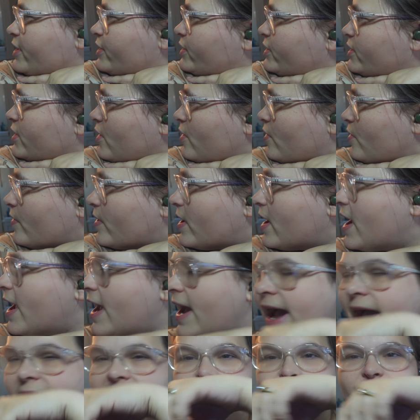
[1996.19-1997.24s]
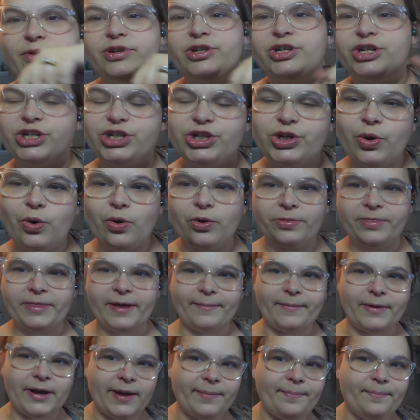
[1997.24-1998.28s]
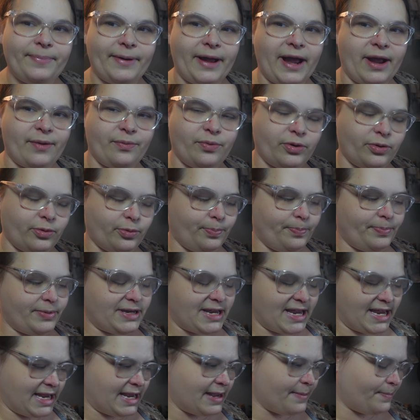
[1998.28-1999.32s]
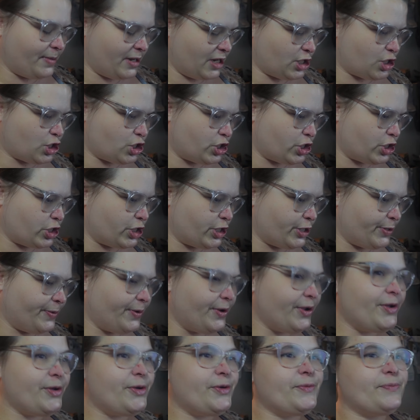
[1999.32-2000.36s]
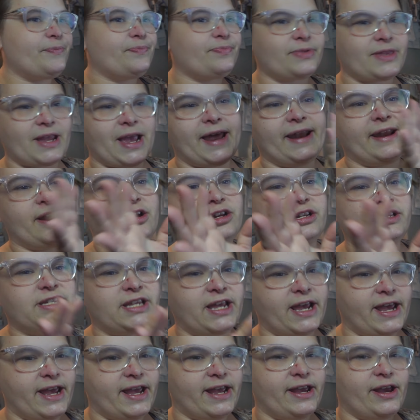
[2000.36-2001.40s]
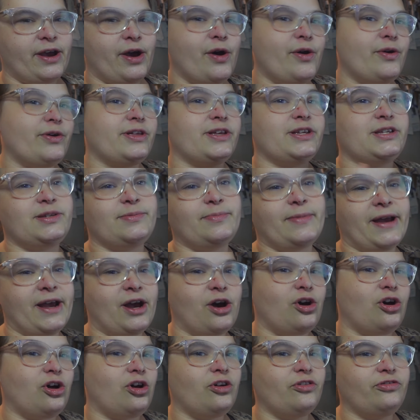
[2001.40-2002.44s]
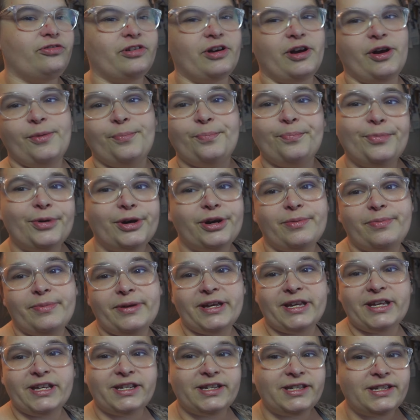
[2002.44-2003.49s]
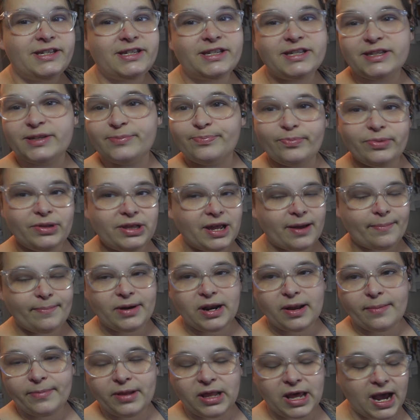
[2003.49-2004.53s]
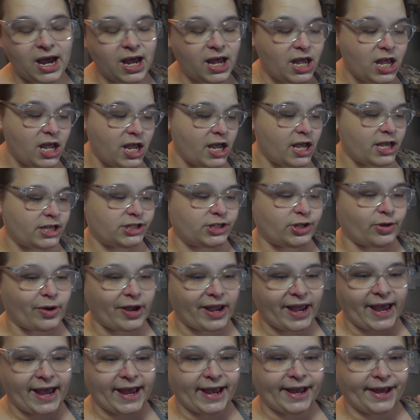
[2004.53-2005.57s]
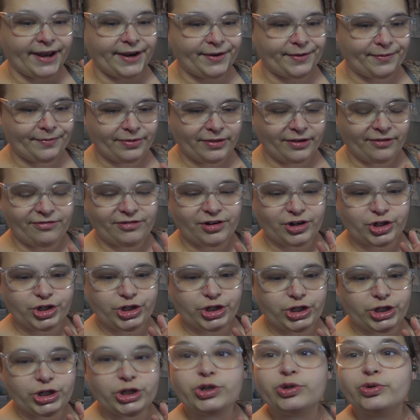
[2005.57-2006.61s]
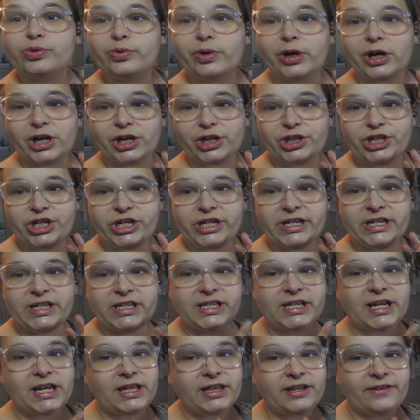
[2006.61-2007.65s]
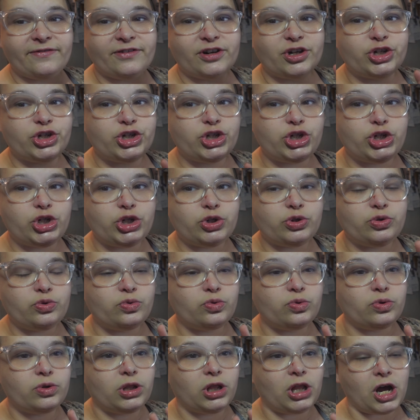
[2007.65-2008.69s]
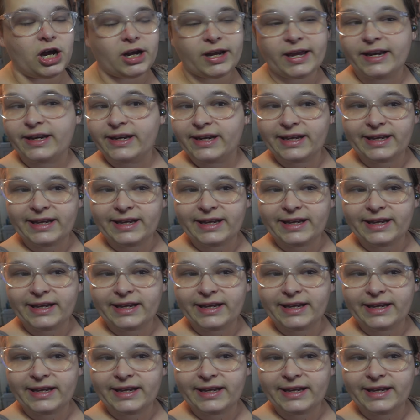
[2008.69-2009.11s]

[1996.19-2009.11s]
so I will just hold them up. I will take a picture and I'll say, oh, this is my haul from Bookman's, blah, blah, blah. So I had the first 2 Archies and the first 2 Lock and